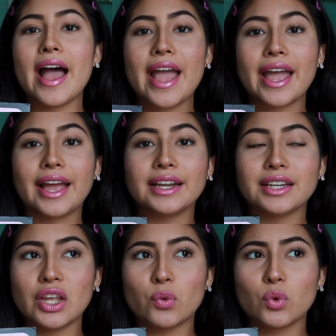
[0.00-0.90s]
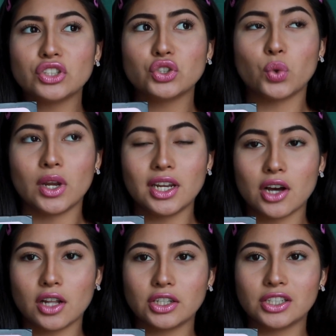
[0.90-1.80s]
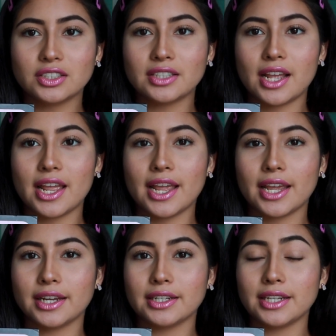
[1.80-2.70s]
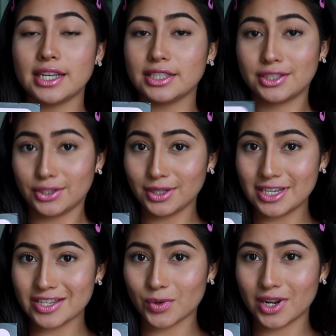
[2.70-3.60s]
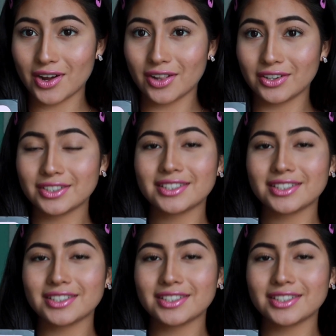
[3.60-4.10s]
And it was $20 and it still is $20.